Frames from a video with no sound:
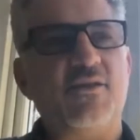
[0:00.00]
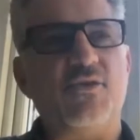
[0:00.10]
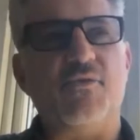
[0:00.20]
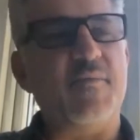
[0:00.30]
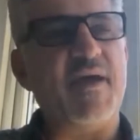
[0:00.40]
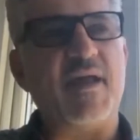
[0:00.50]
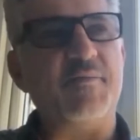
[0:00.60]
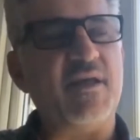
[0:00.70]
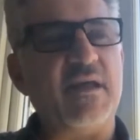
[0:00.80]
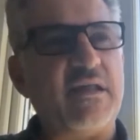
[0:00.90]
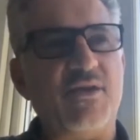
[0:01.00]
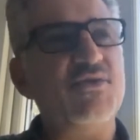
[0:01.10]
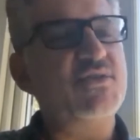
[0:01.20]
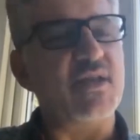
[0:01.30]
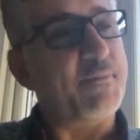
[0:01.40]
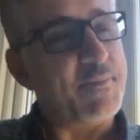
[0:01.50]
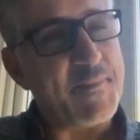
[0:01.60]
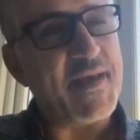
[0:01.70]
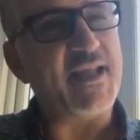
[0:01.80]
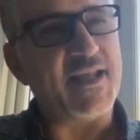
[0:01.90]
you remind me, I used to,
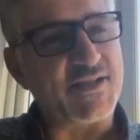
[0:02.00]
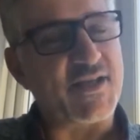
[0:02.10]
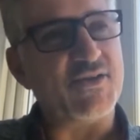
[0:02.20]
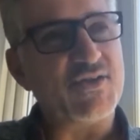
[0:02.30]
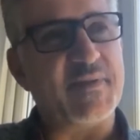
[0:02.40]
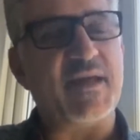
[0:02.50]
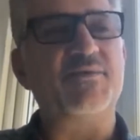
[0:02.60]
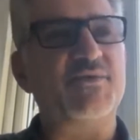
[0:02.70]
many years ago, I used to be able